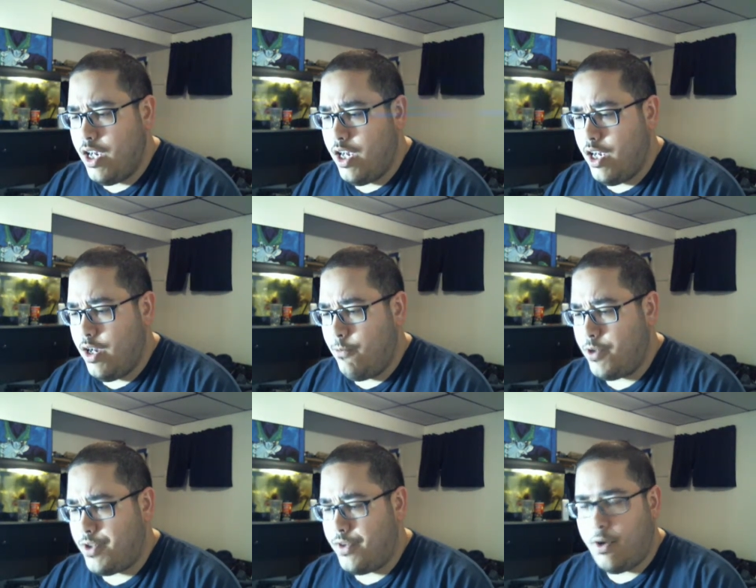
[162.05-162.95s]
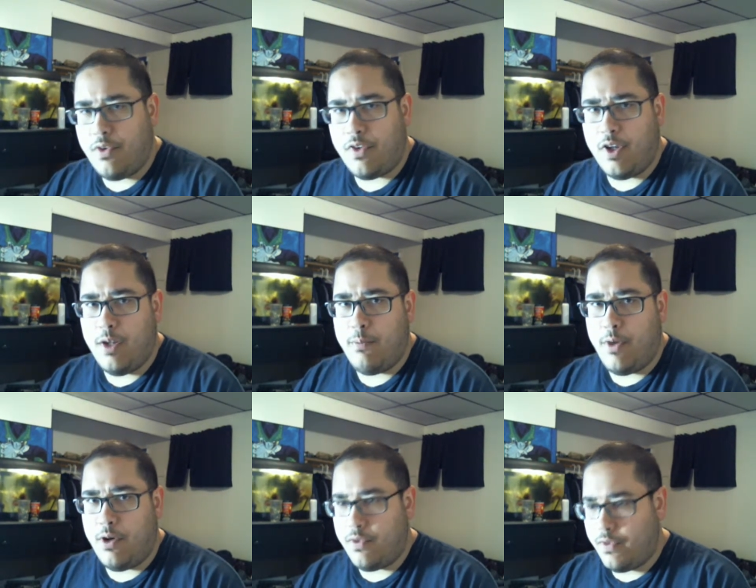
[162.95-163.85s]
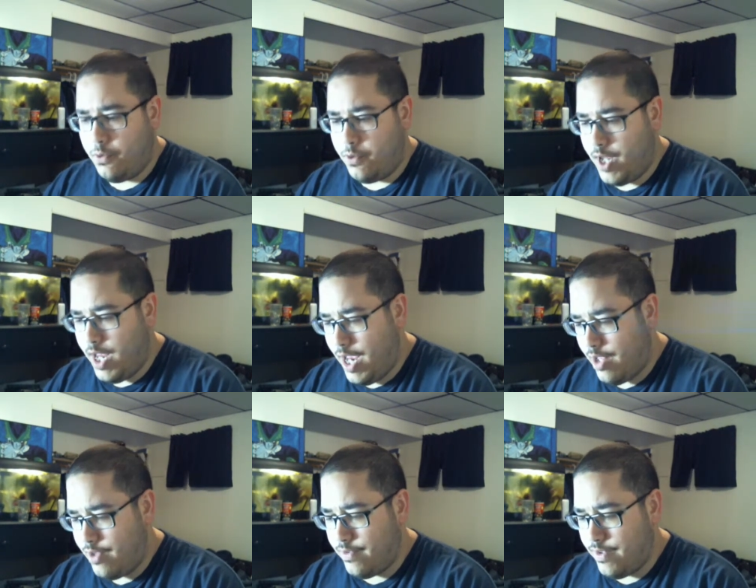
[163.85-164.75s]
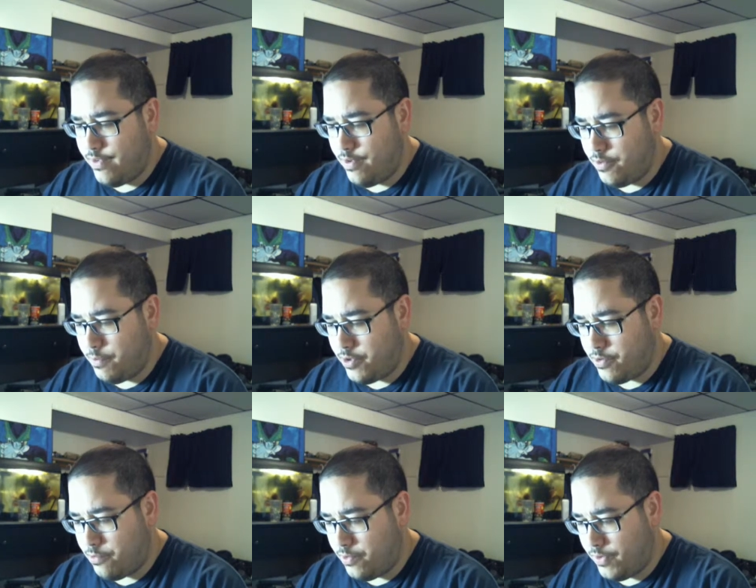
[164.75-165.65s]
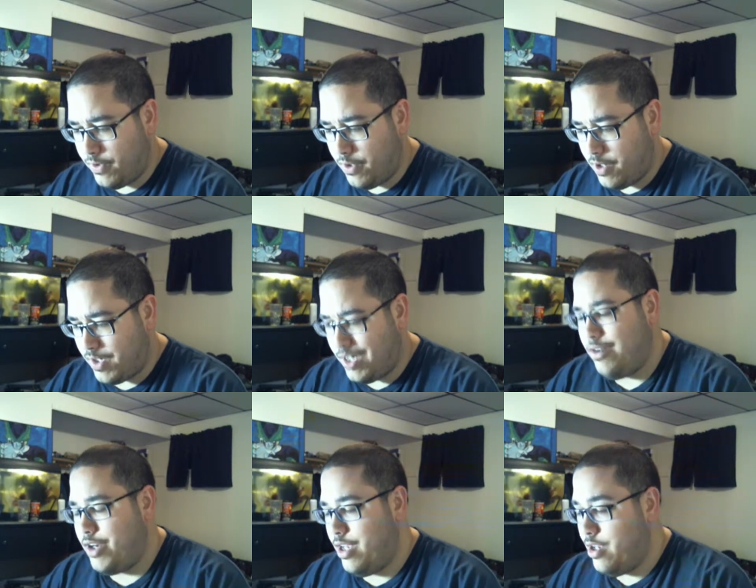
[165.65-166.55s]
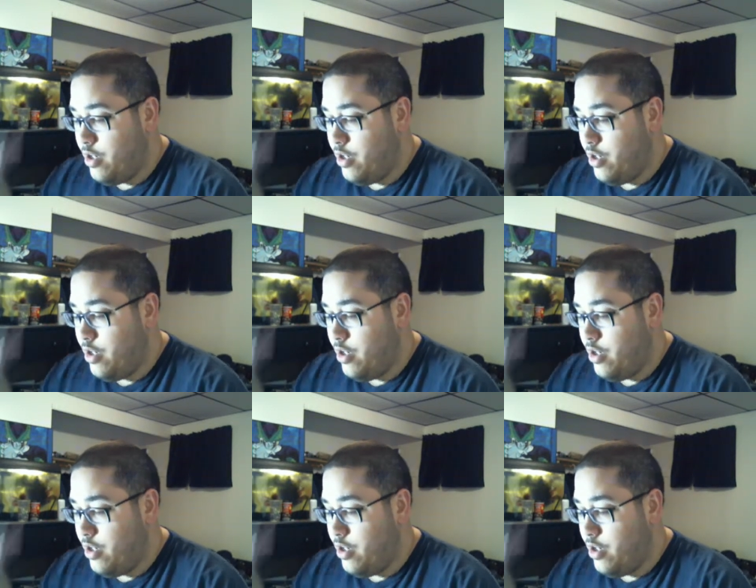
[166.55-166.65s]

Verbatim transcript: Um, which is always good, and Bone Sword has its own special rules, so I was like, okay,